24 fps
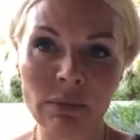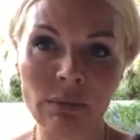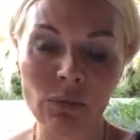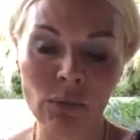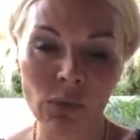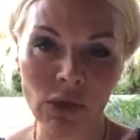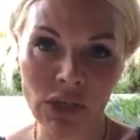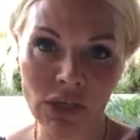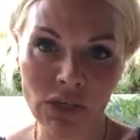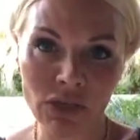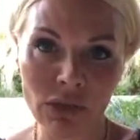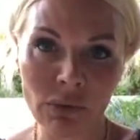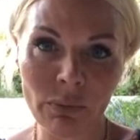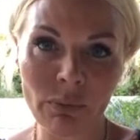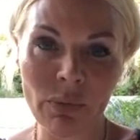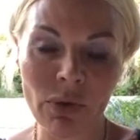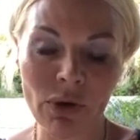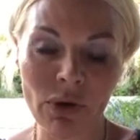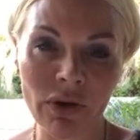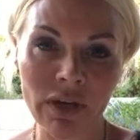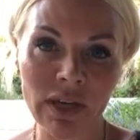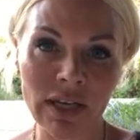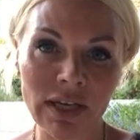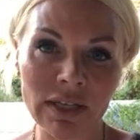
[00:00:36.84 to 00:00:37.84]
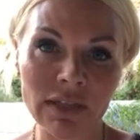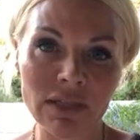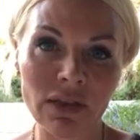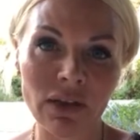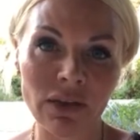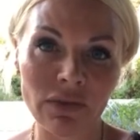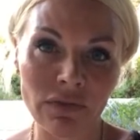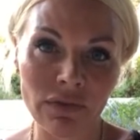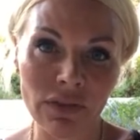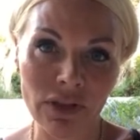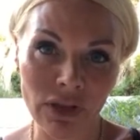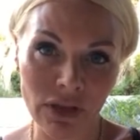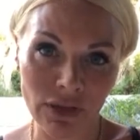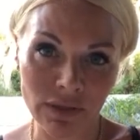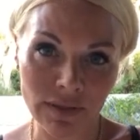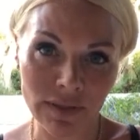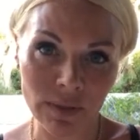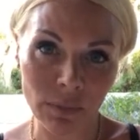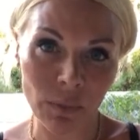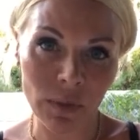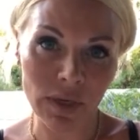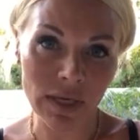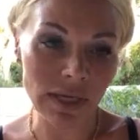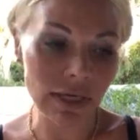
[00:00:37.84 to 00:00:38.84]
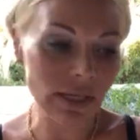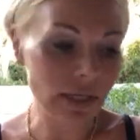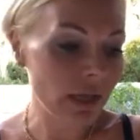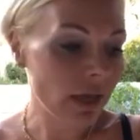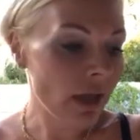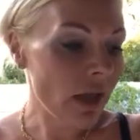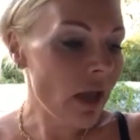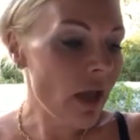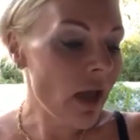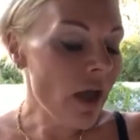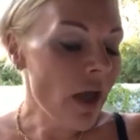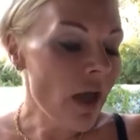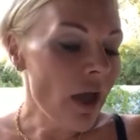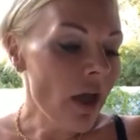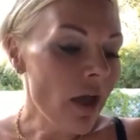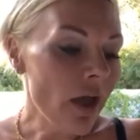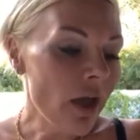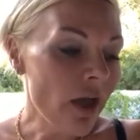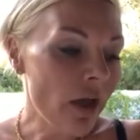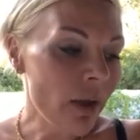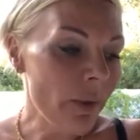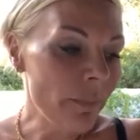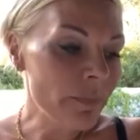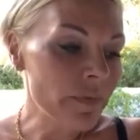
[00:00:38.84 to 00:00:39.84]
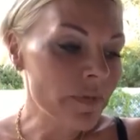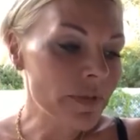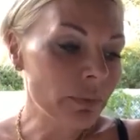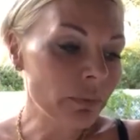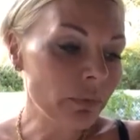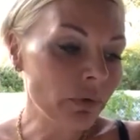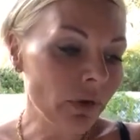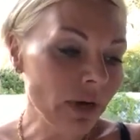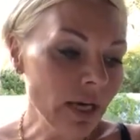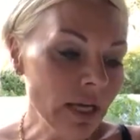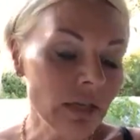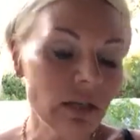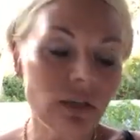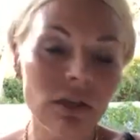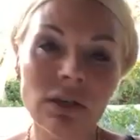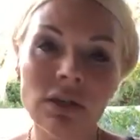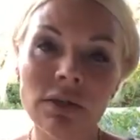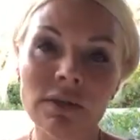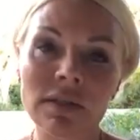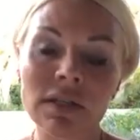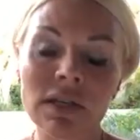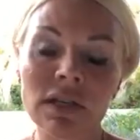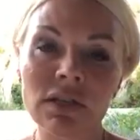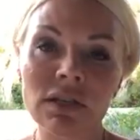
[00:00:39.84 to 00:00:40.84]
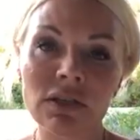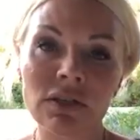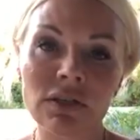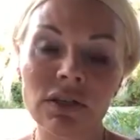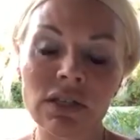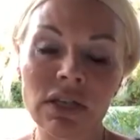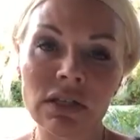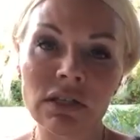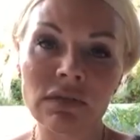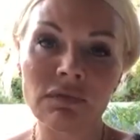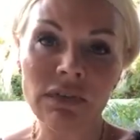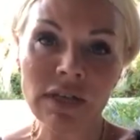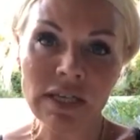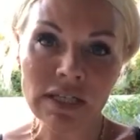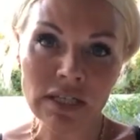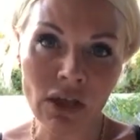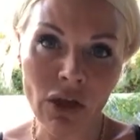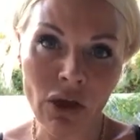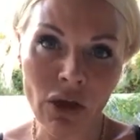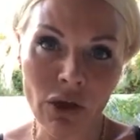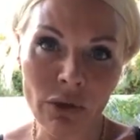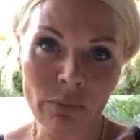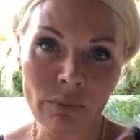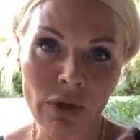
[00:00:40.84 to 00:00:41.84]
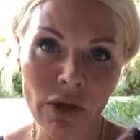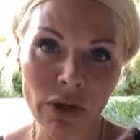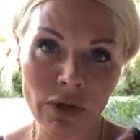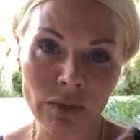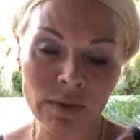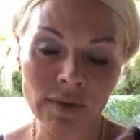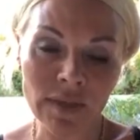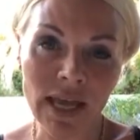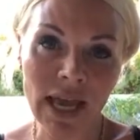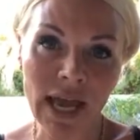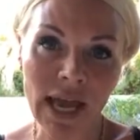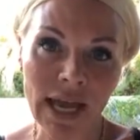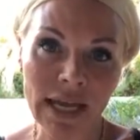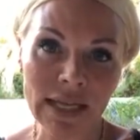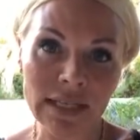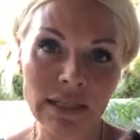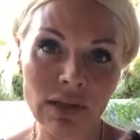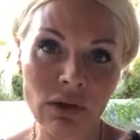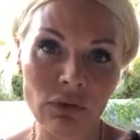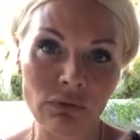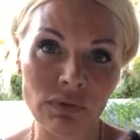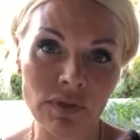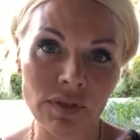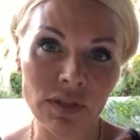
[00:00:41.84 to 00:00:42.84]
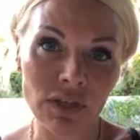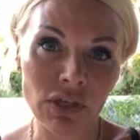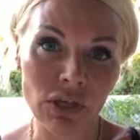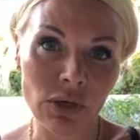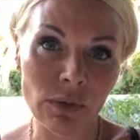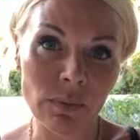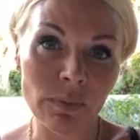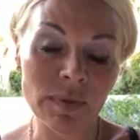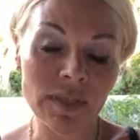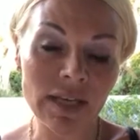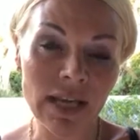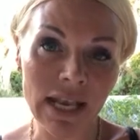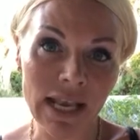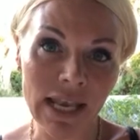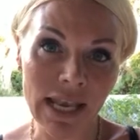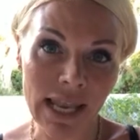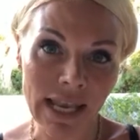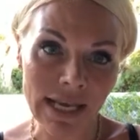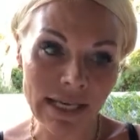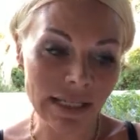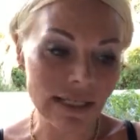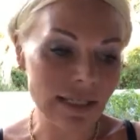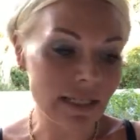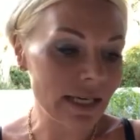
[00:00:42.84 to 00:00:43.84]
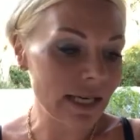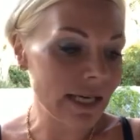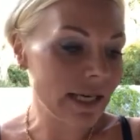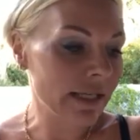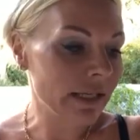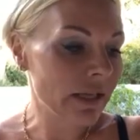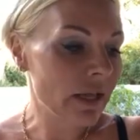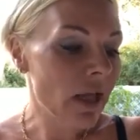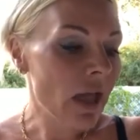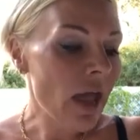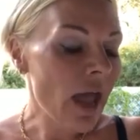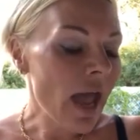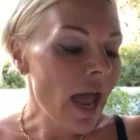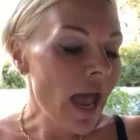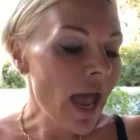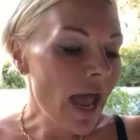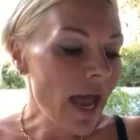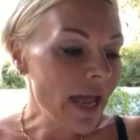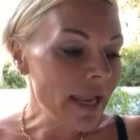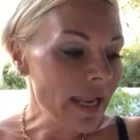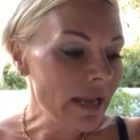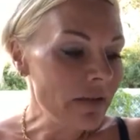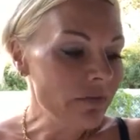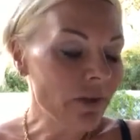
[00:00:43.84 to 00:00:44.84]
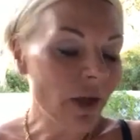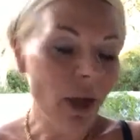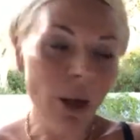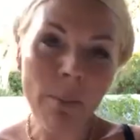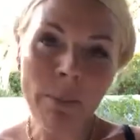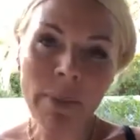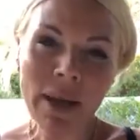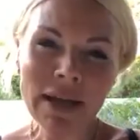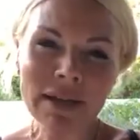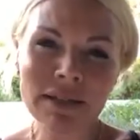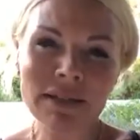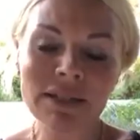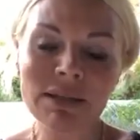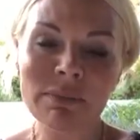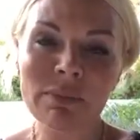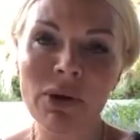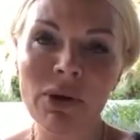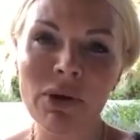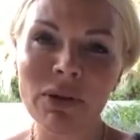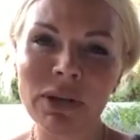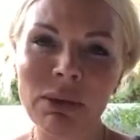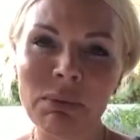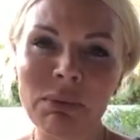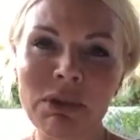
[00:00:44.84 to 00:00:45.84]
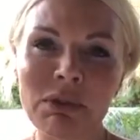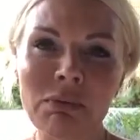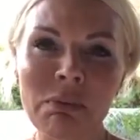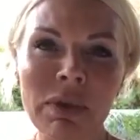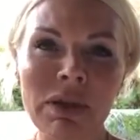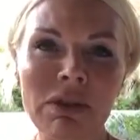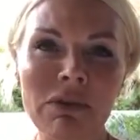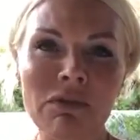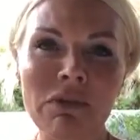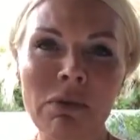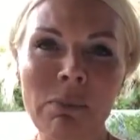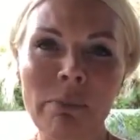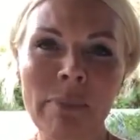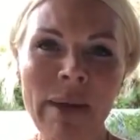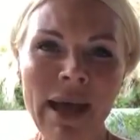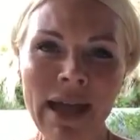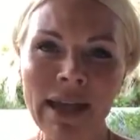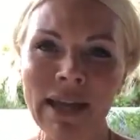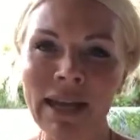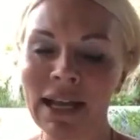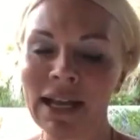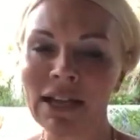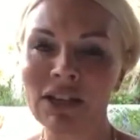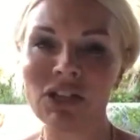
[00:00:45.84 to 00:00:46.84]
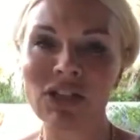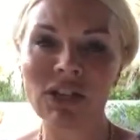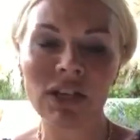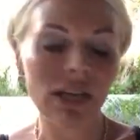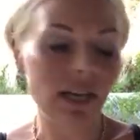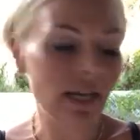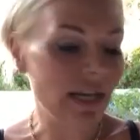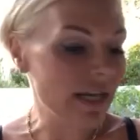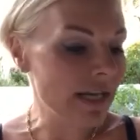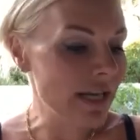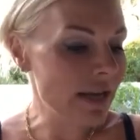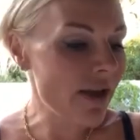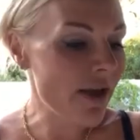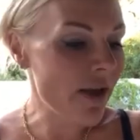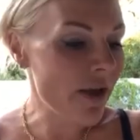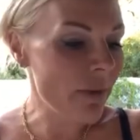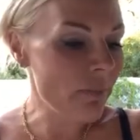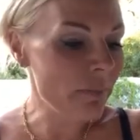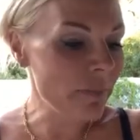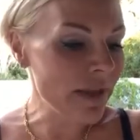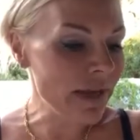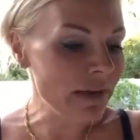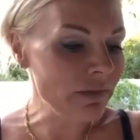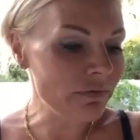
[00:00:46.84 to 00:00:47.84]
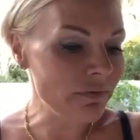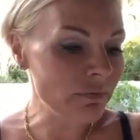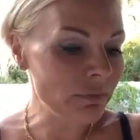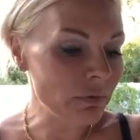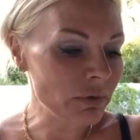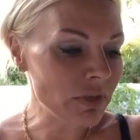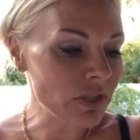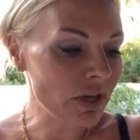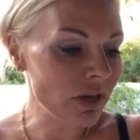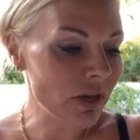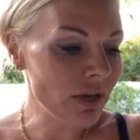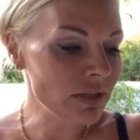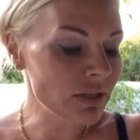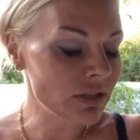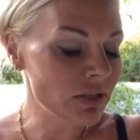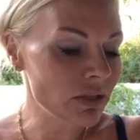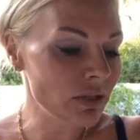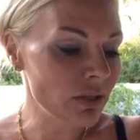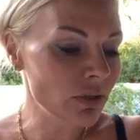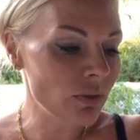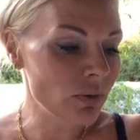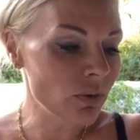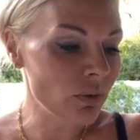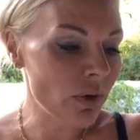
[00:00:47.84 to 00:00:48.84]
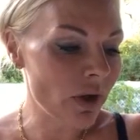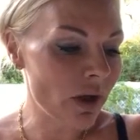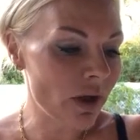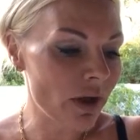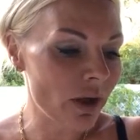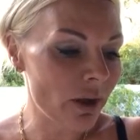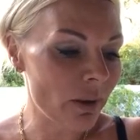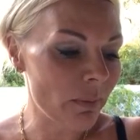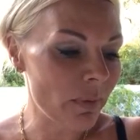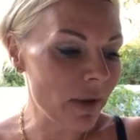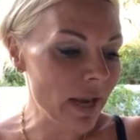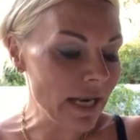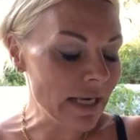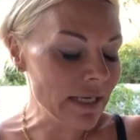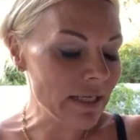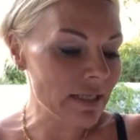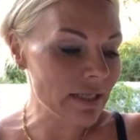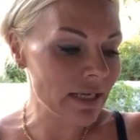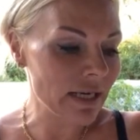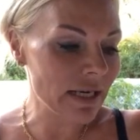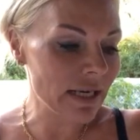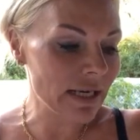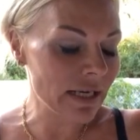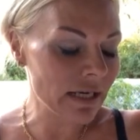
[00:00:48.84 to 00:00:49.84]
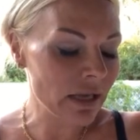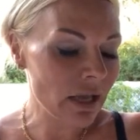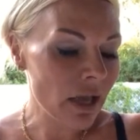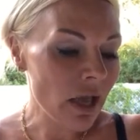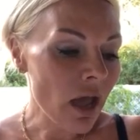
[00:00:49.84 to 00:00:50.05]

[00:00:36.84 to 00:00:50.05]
mortgage market over the last week, some great news that Vida Home Loans has resumed lending, and they've come back to the market with a bit of a bang actually. They've returned to lending